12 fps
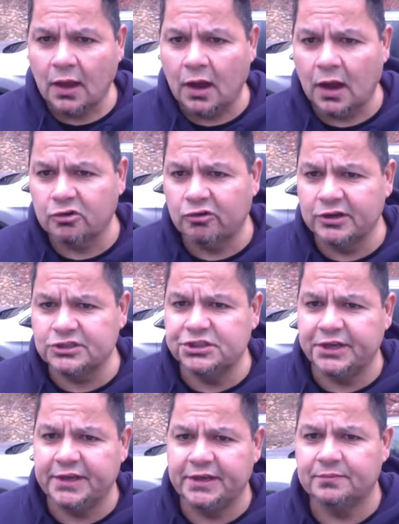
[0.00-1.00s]
Chris
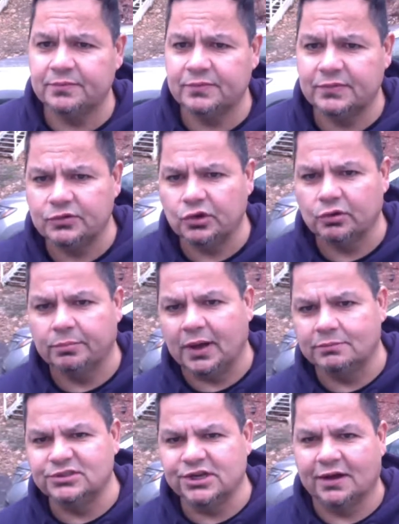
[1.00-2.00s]
G, you're
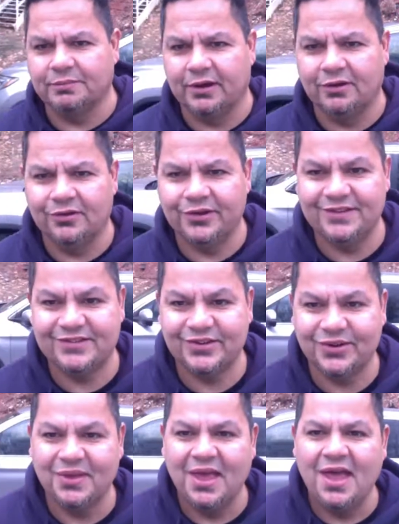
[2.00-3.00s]
Bob John apparently.
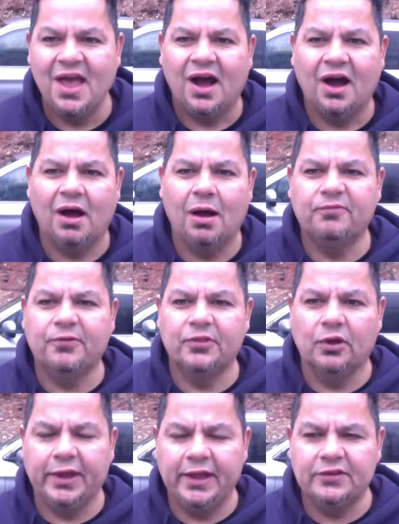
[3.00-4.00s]
So for
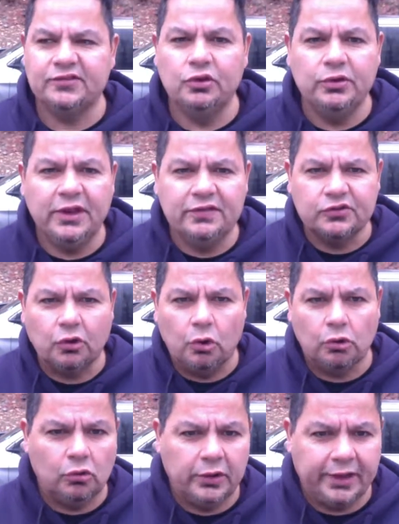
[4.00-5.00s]
the links, you need the
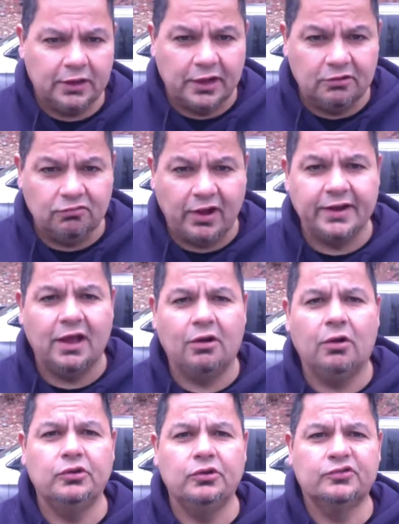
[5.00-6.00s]
total link. Like right now
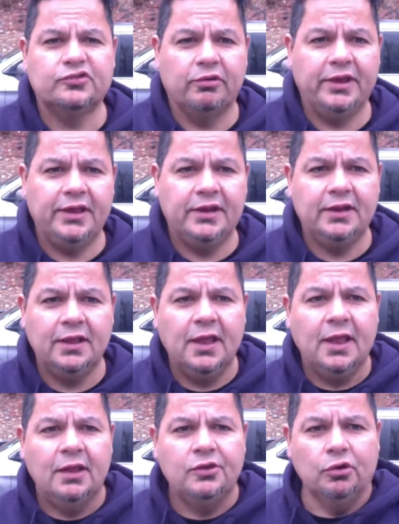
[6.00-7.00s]
on your screen,
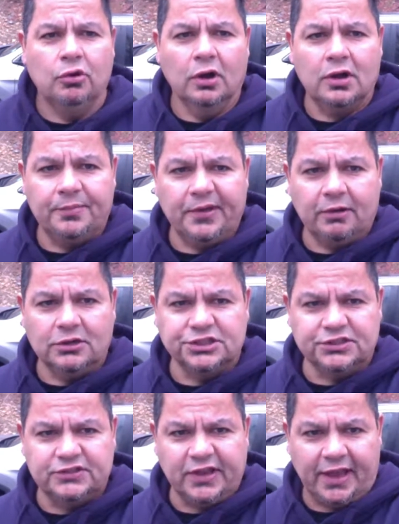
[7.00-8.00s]
you look up there, it
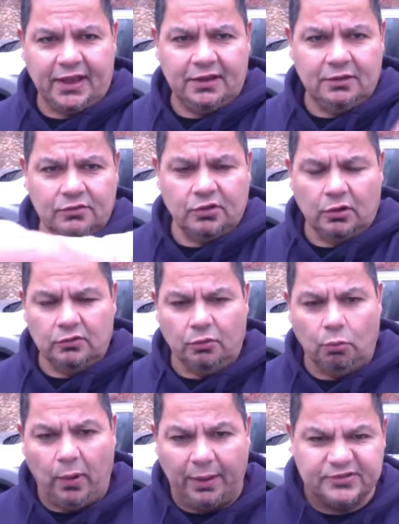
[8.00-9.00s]
should say the
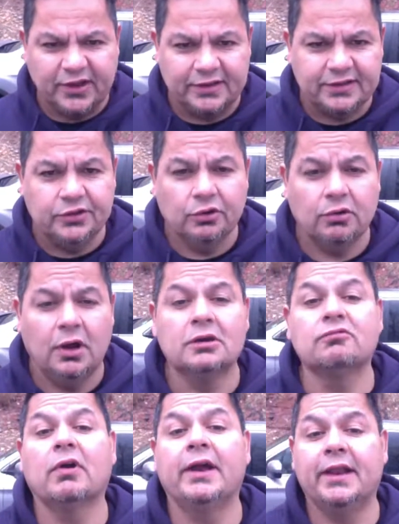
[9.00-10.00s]
website that you're on
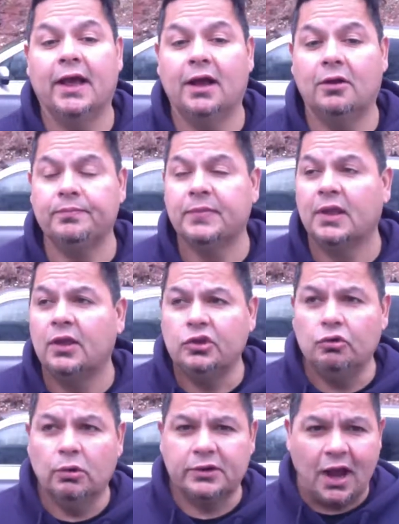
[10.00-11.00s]
right now.
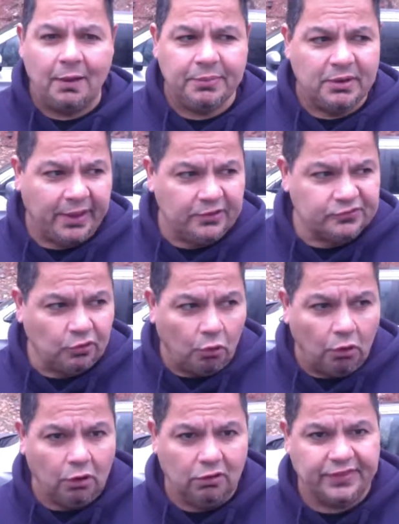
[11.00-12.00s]
You would copy and paste
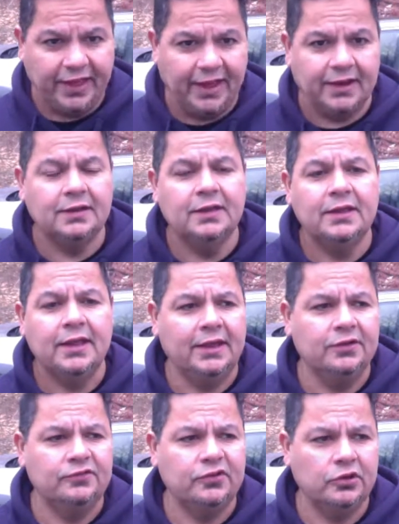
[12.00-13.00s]
all of that
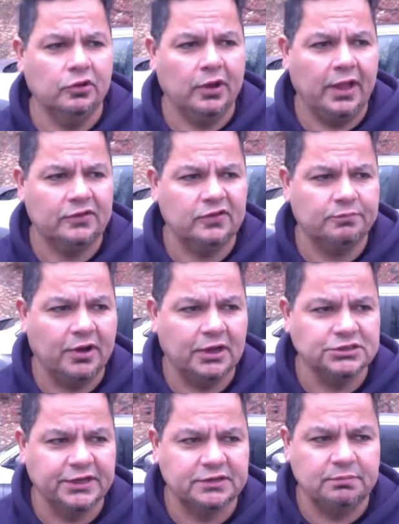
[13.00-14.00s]
into your exit
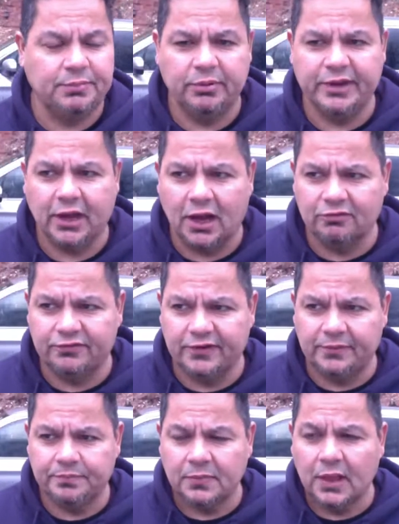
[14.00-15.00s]
project bibliography,
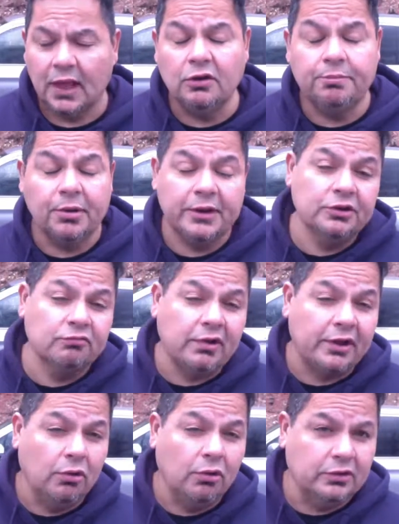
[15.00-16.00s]
and you put it in the
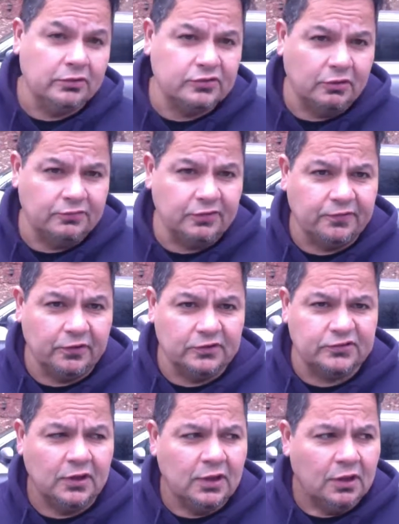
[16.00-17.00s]
right order. So if the
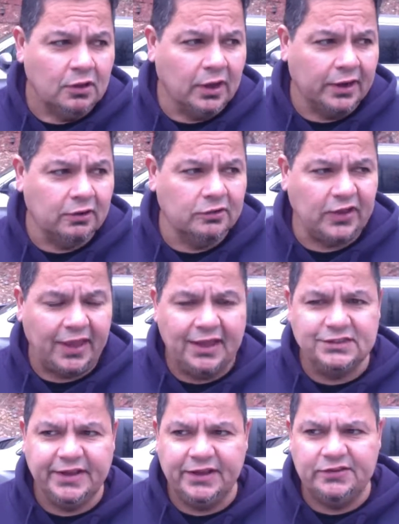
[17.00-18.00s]
first letter is
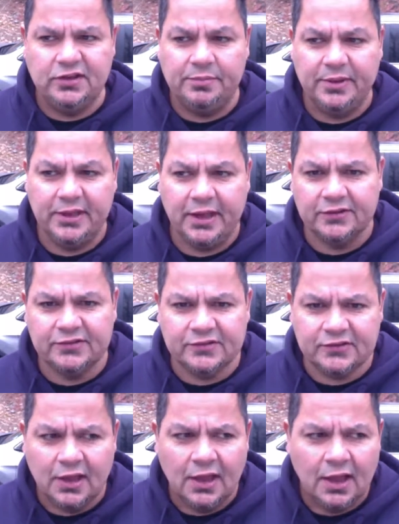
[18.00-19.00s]

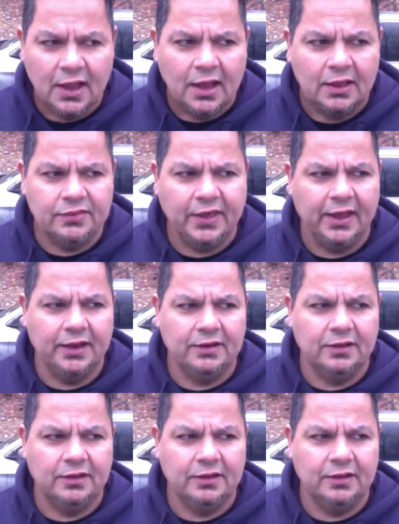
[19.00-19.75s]
HTTPS, then